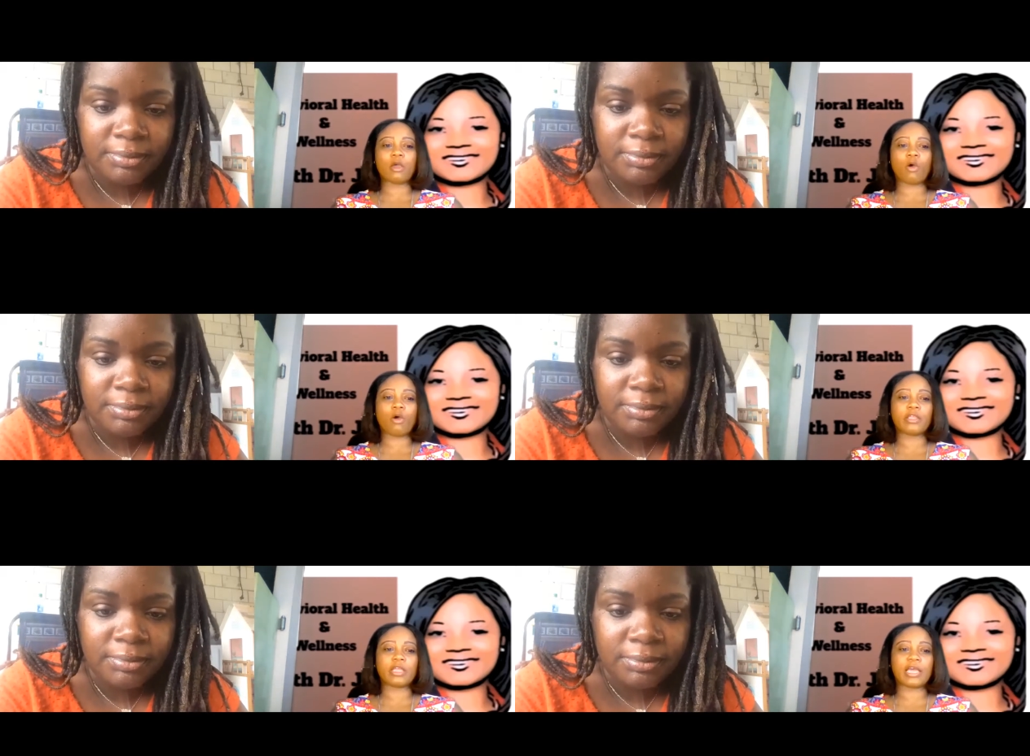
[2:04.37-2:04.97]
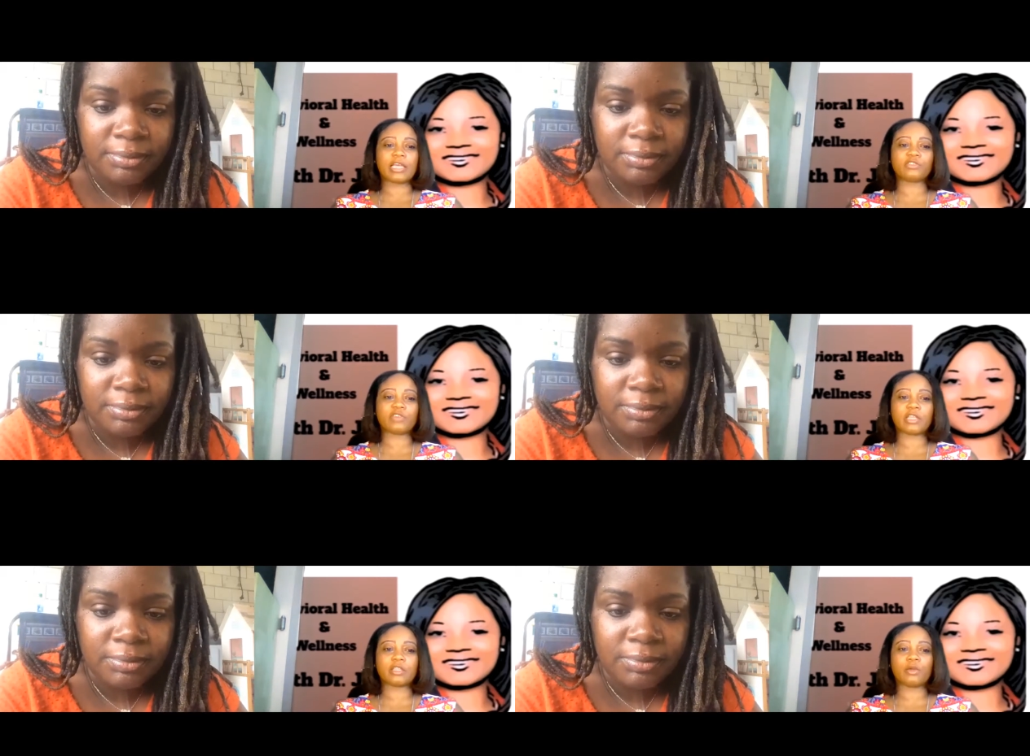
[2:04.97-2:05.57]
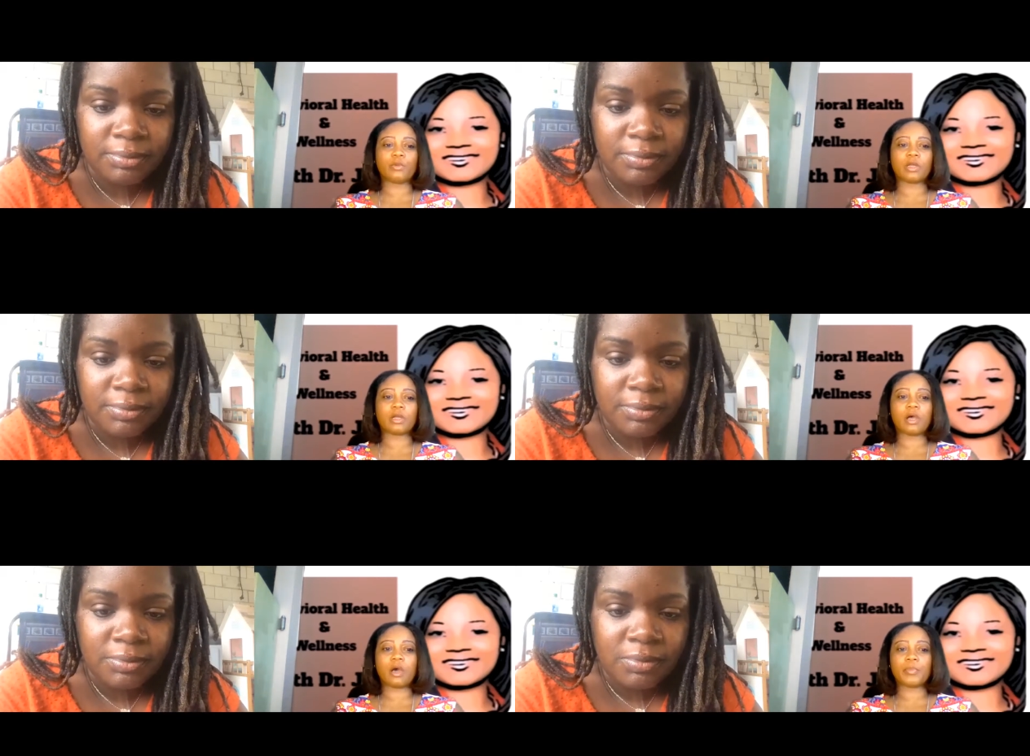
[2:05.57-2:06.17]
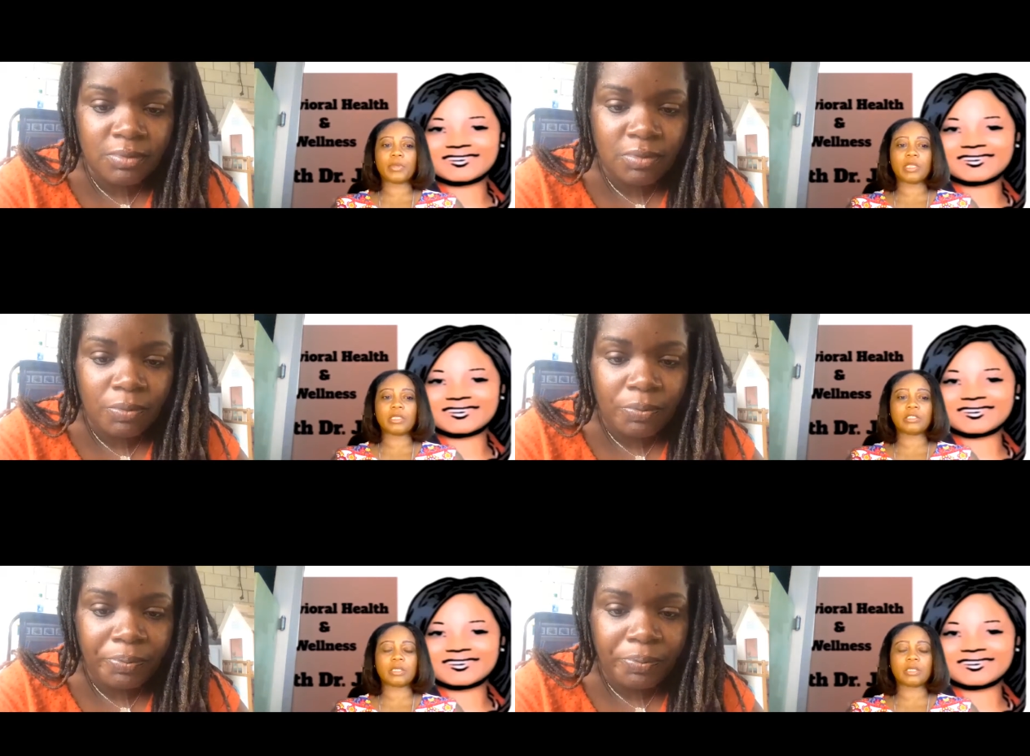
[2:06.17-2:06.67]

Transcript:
Speaker 1: or you contracted with a company?